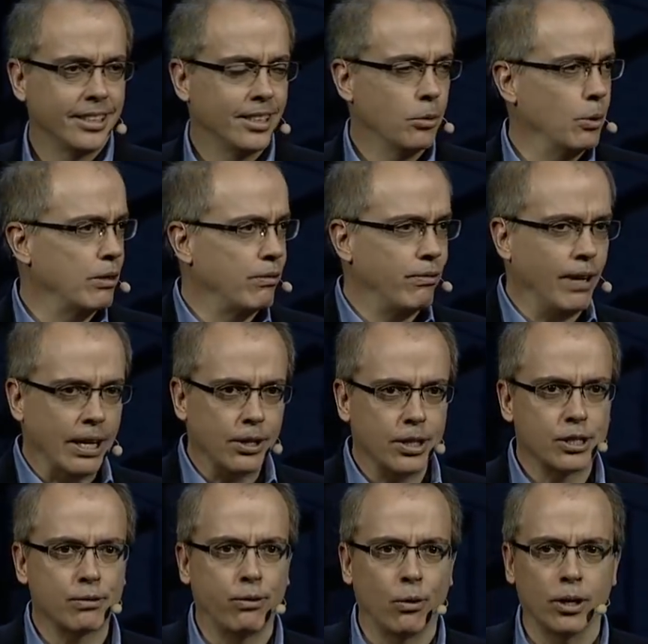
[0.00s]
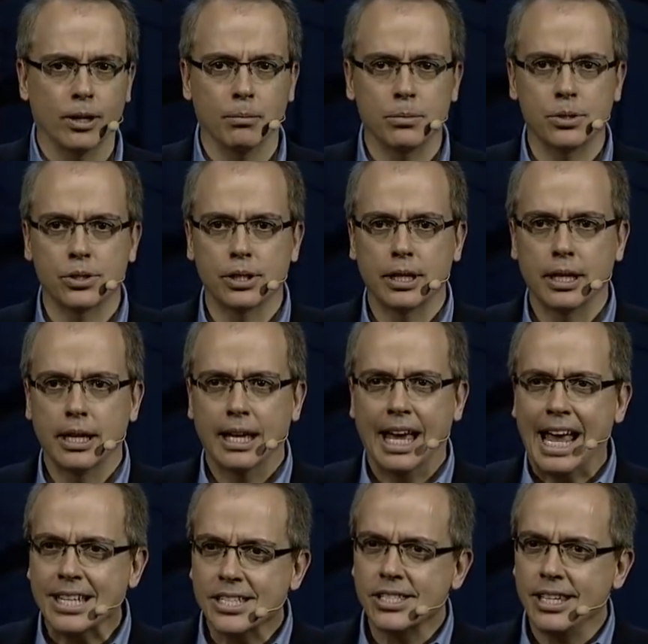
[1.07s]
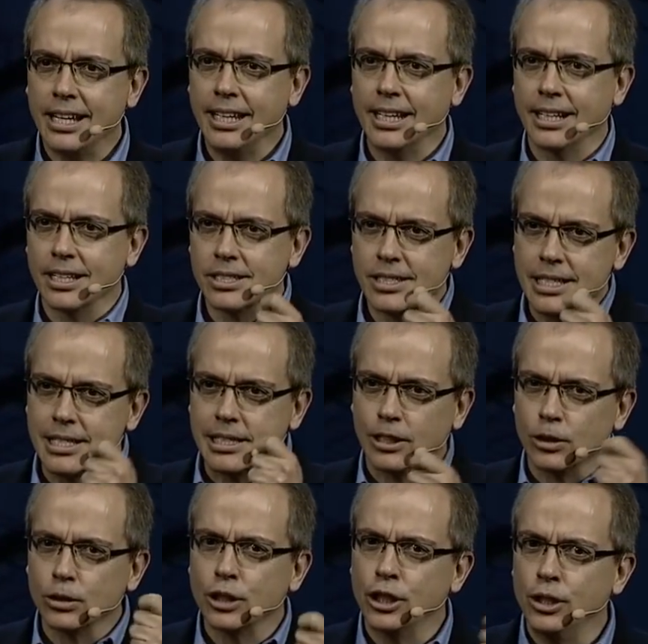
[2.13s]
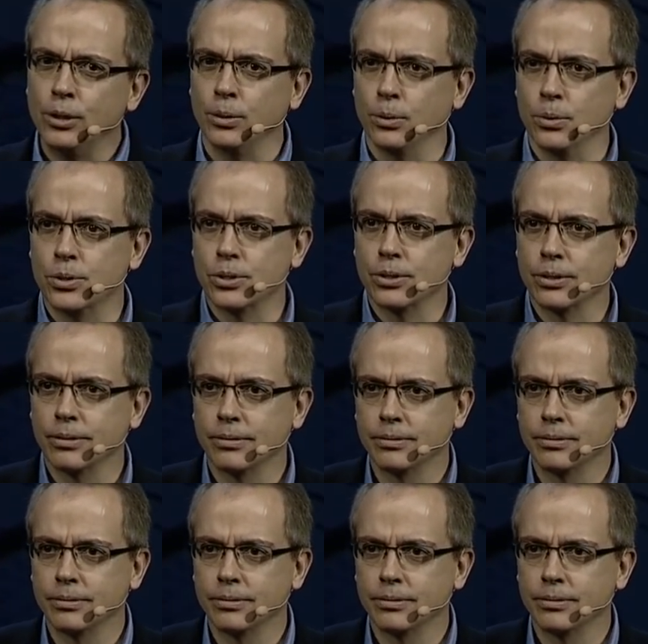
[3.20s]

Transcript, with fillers: with various forms and sending us these little cues.